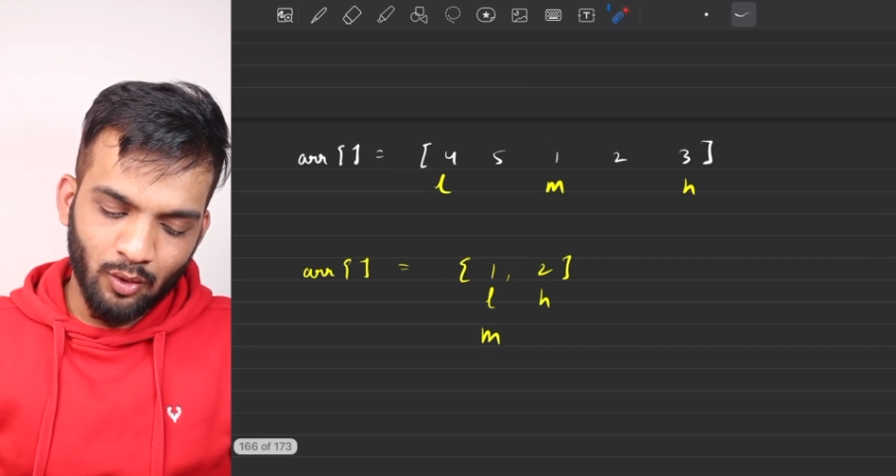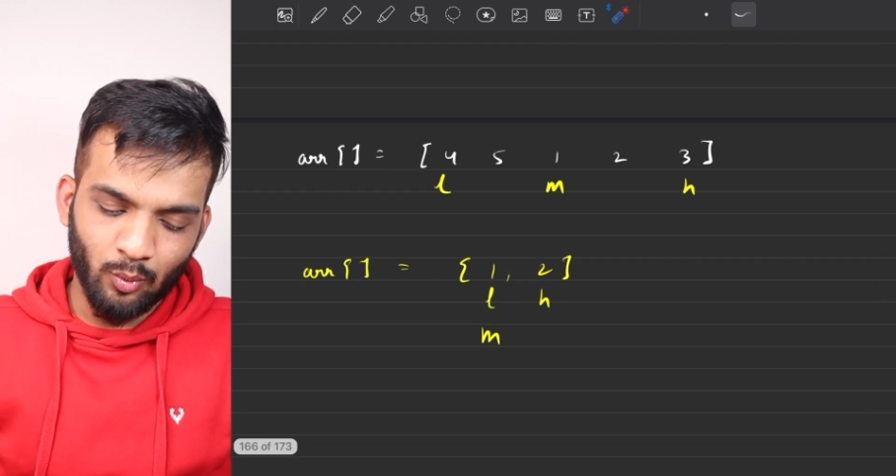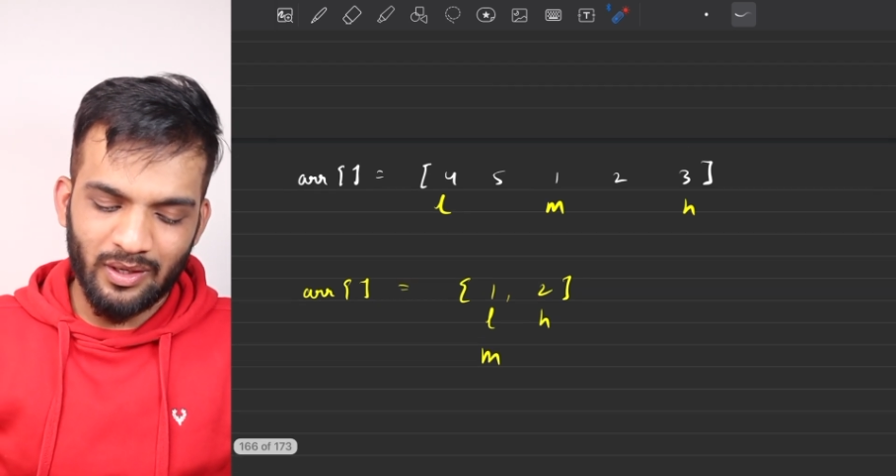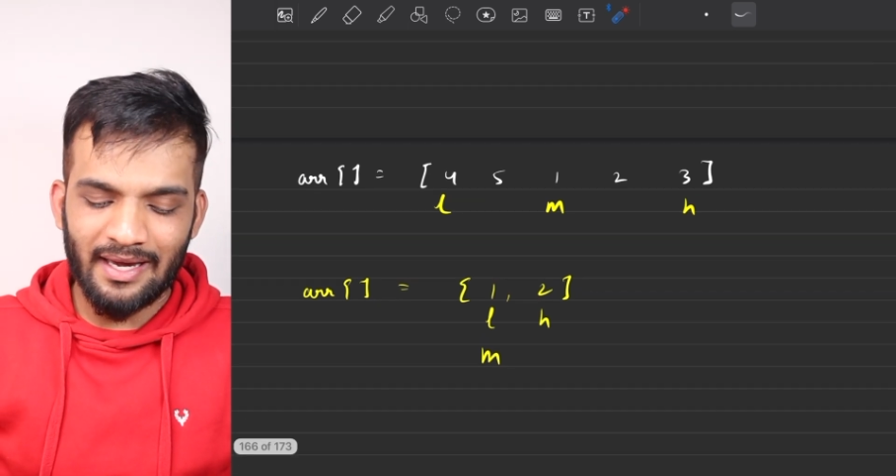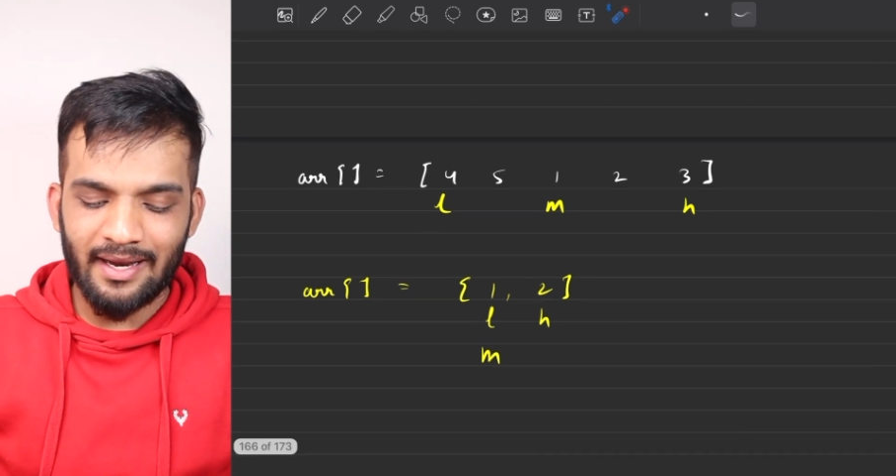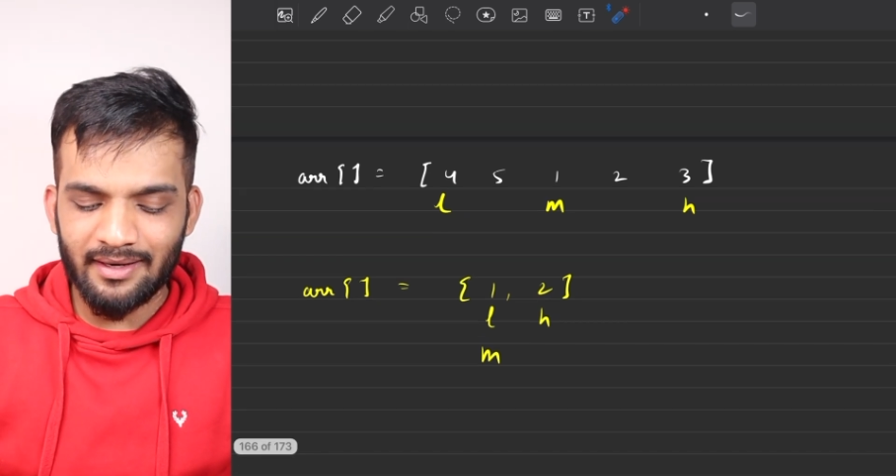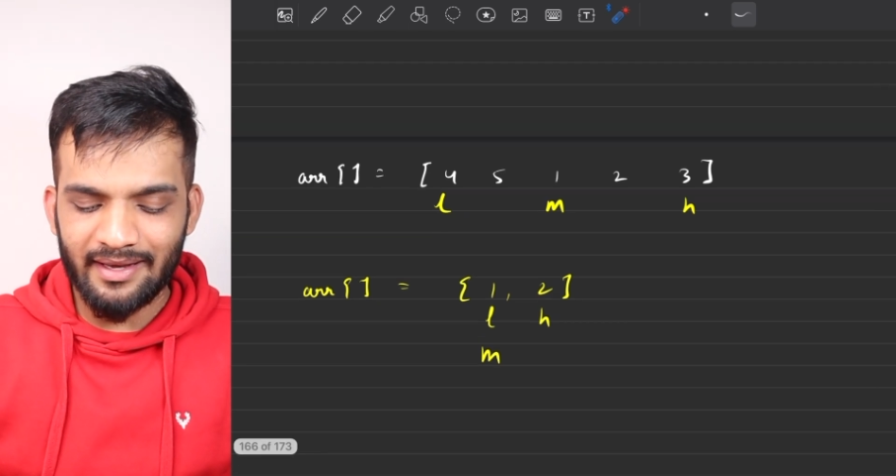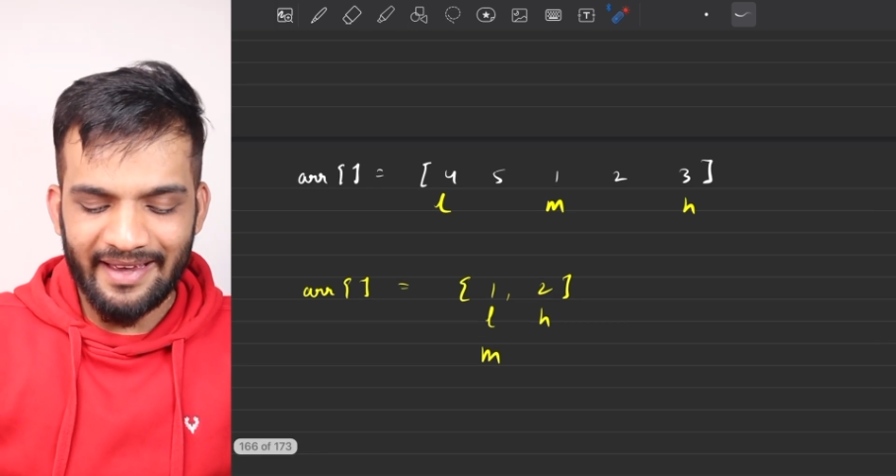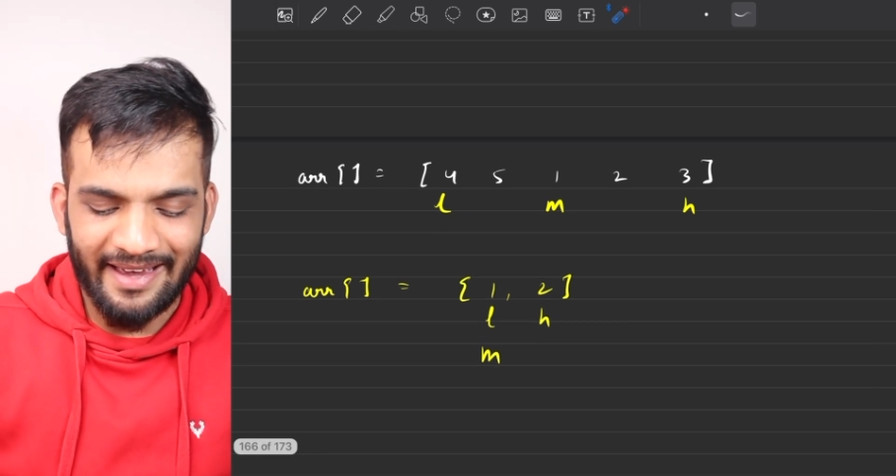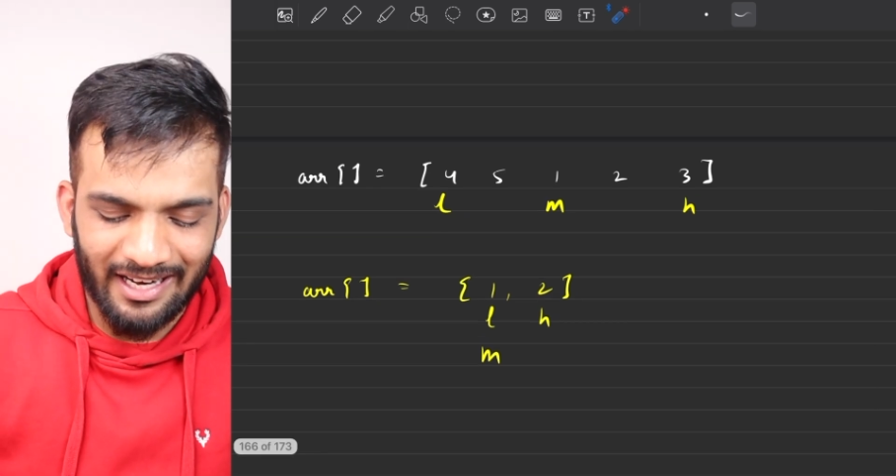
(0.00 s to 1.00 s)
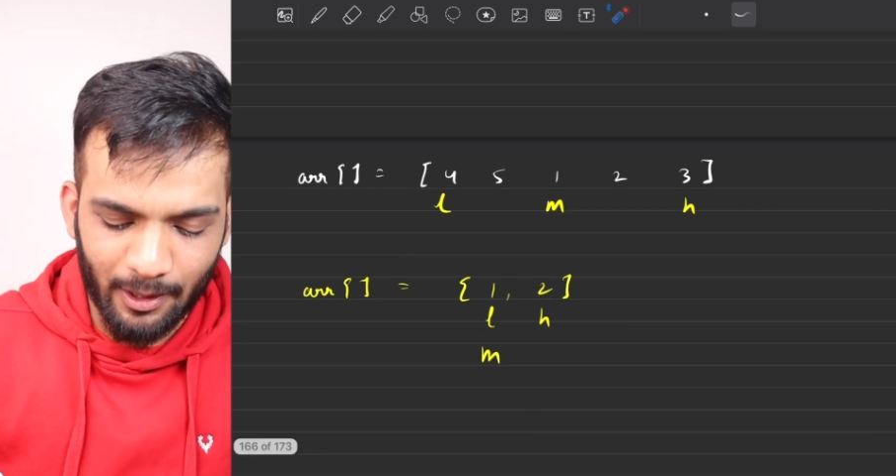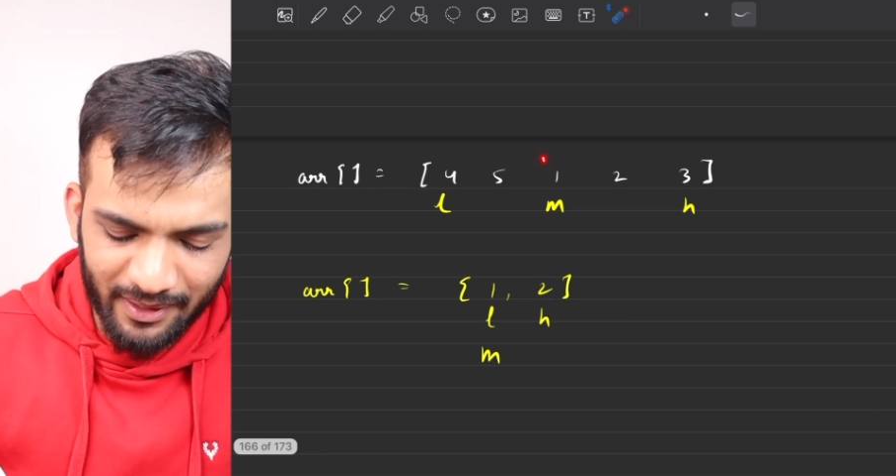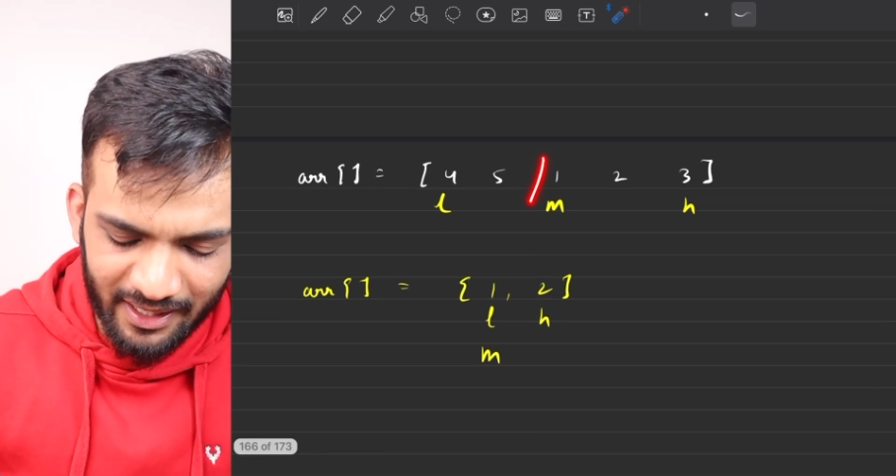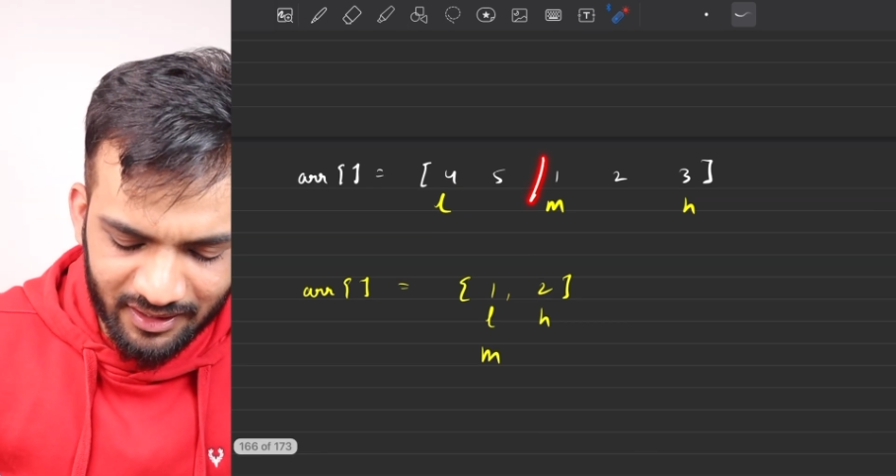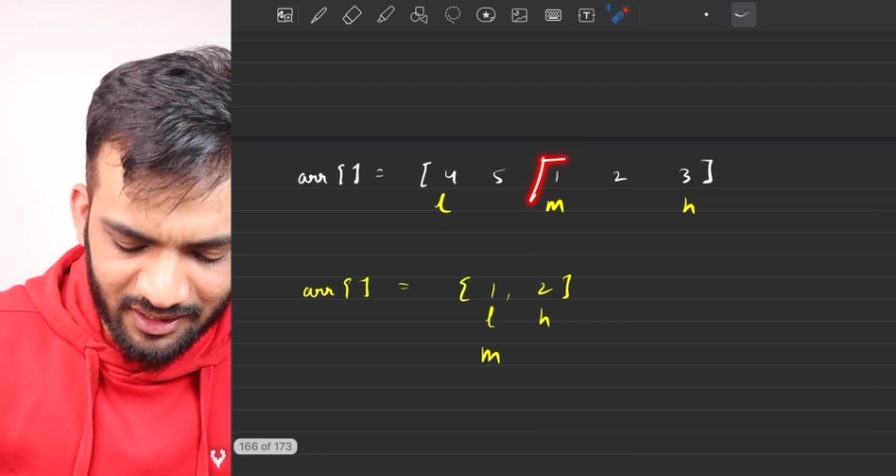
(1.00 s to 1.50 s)
We can
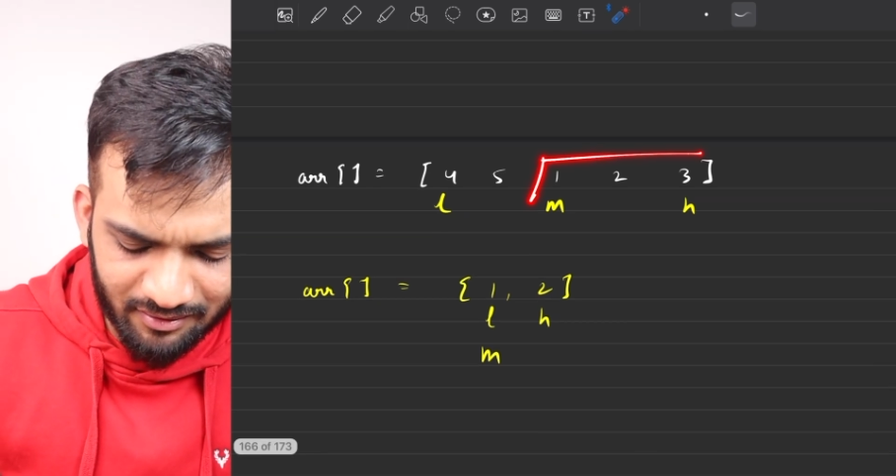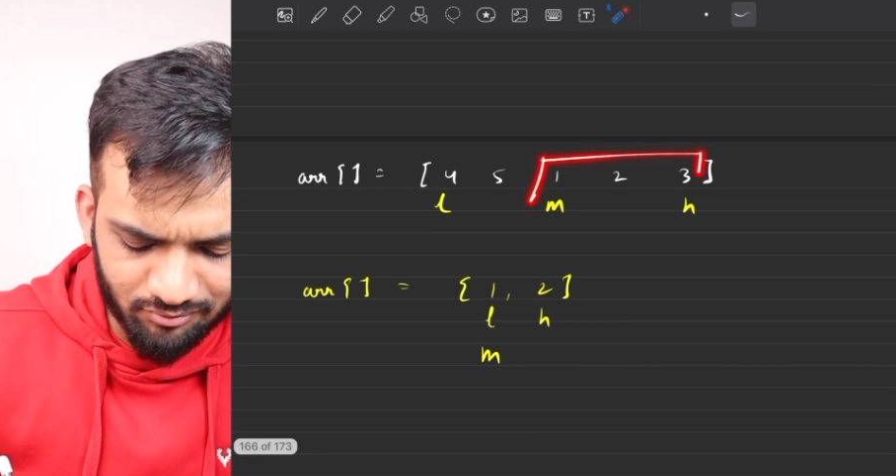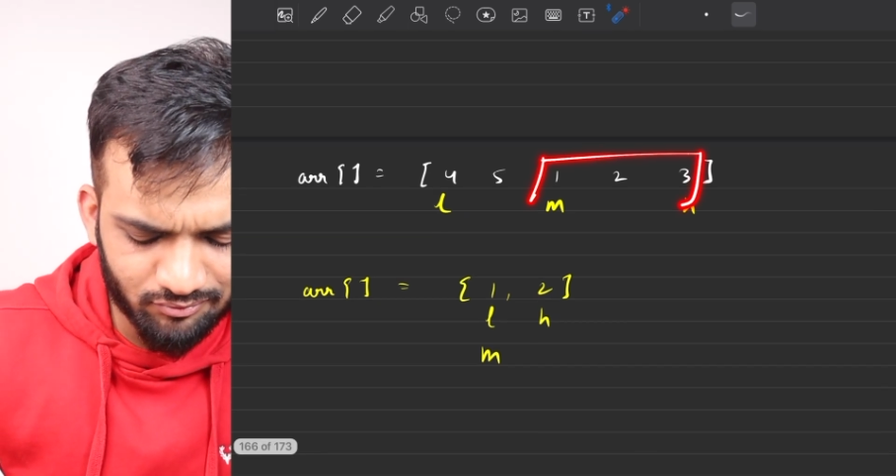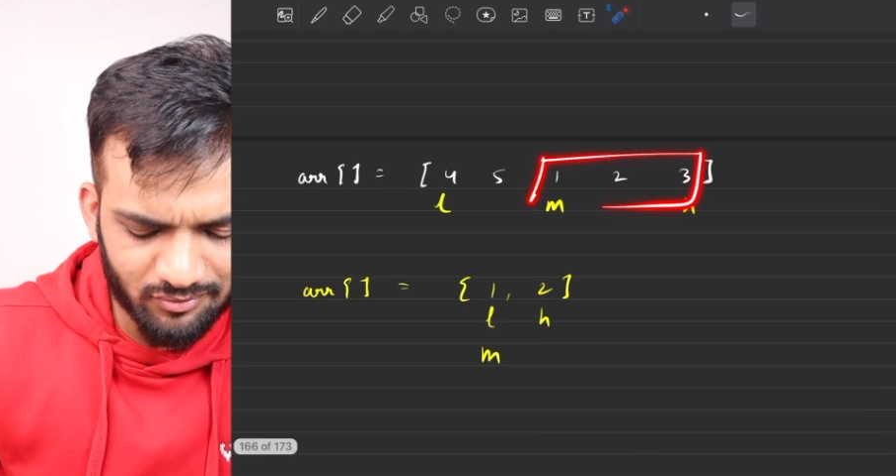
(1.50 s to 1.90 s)
eliminate the